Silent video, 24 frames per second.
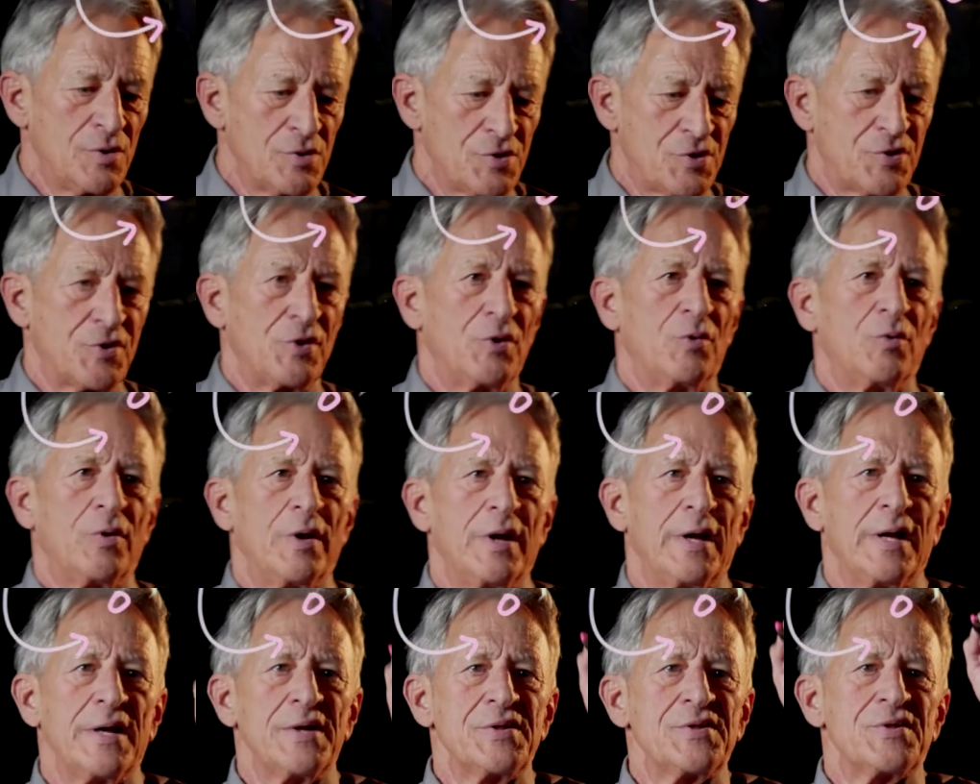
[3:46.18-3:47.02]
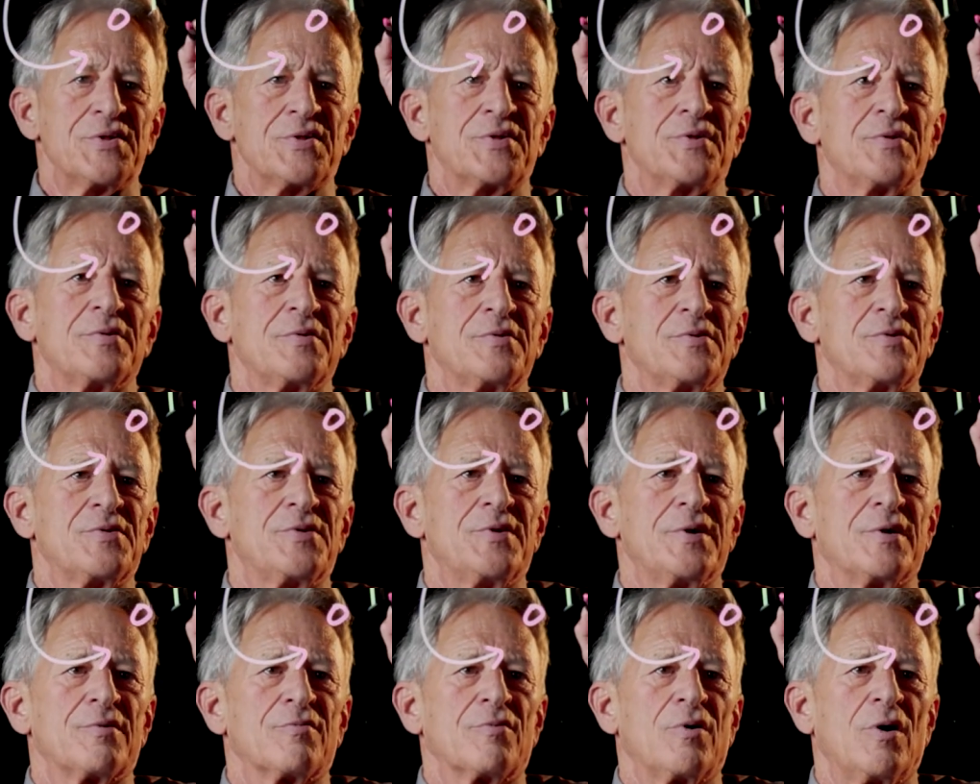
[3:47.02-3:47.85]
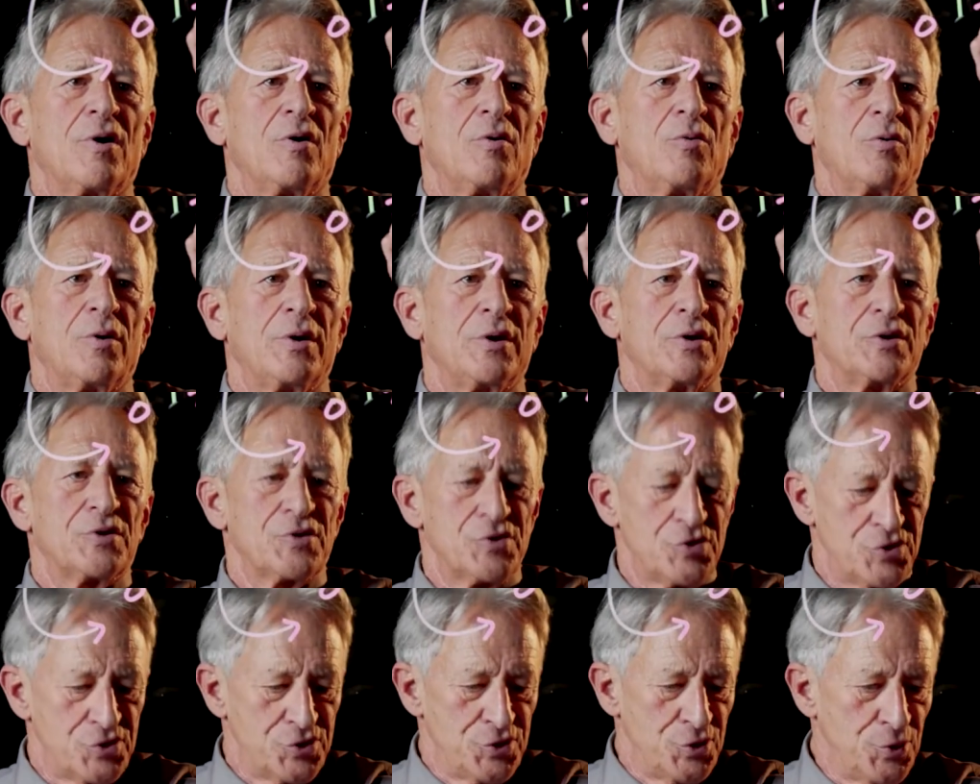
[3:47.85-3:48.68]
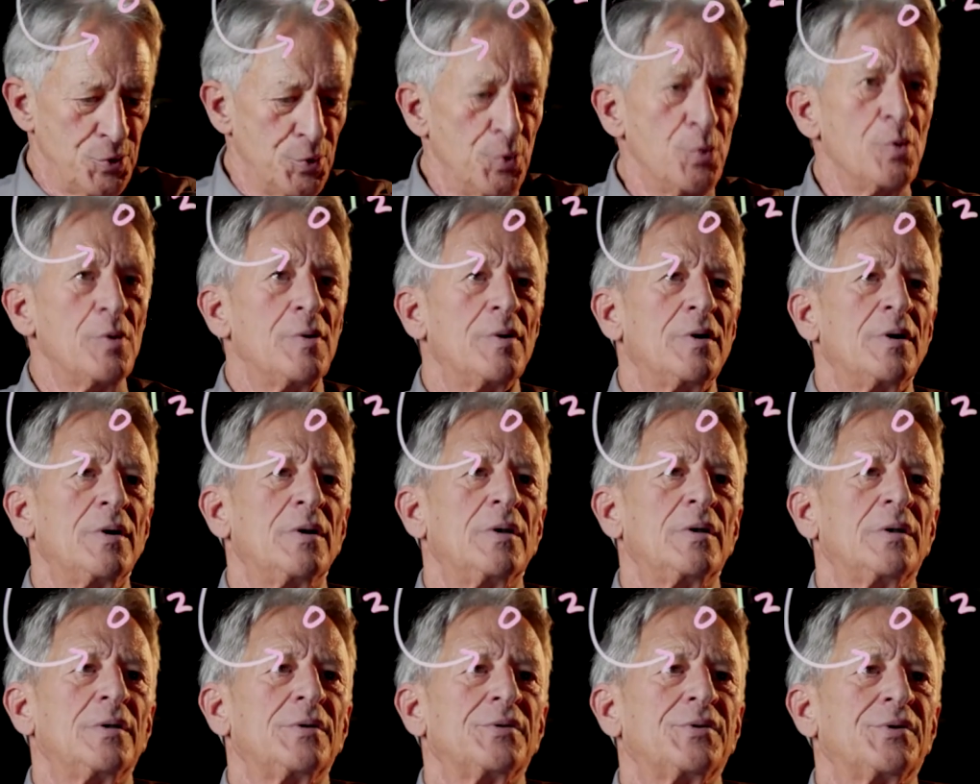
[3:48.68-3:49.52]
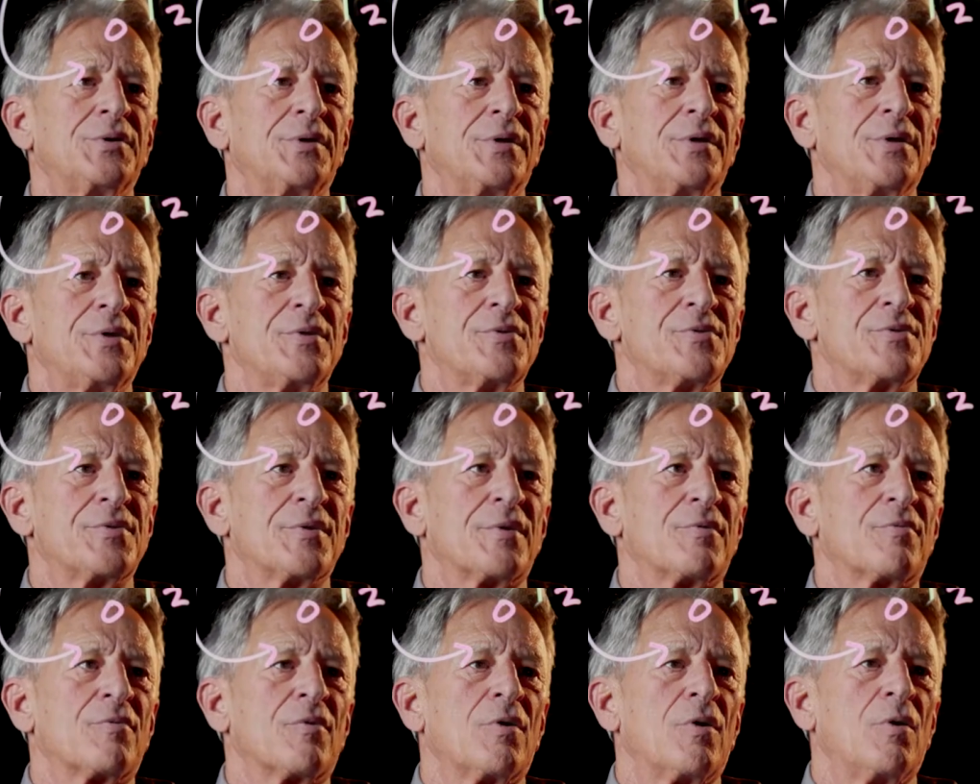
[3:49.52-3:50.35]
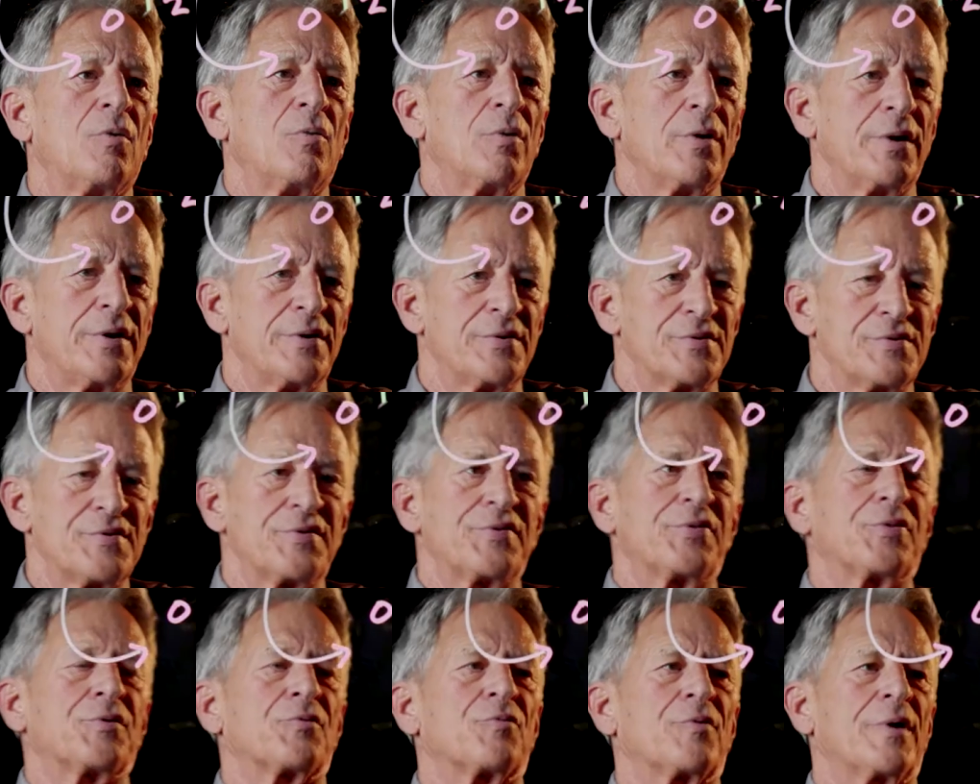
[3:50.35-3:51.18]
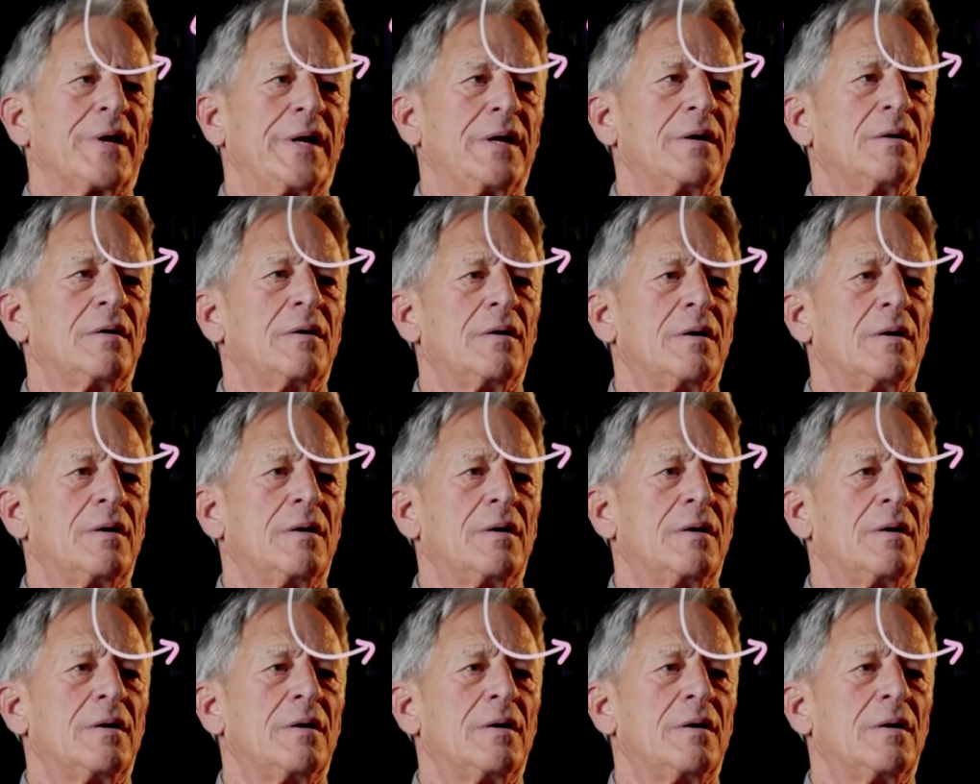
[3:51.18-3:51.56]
So S0 is 2, T0 is 3.